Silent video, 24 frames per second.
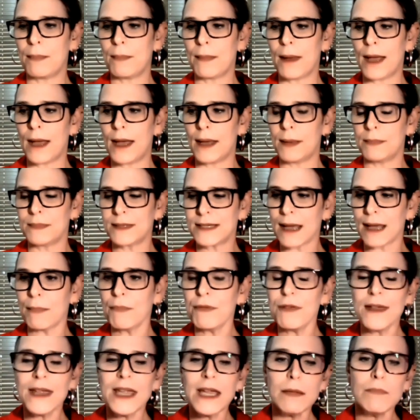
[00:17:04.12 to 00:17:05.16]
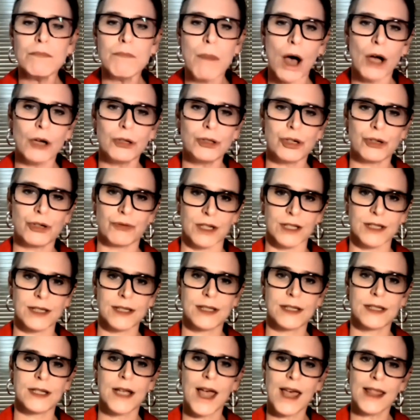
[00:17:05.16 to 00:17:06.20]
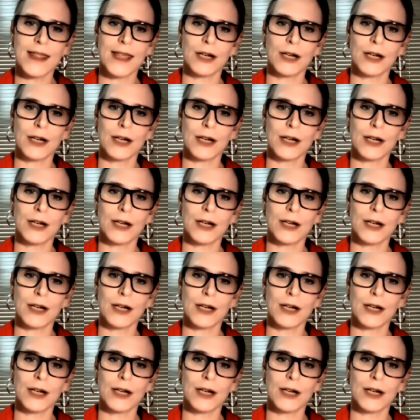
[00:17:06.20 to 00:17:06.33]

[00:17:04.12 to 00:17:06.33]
um, um something in motorists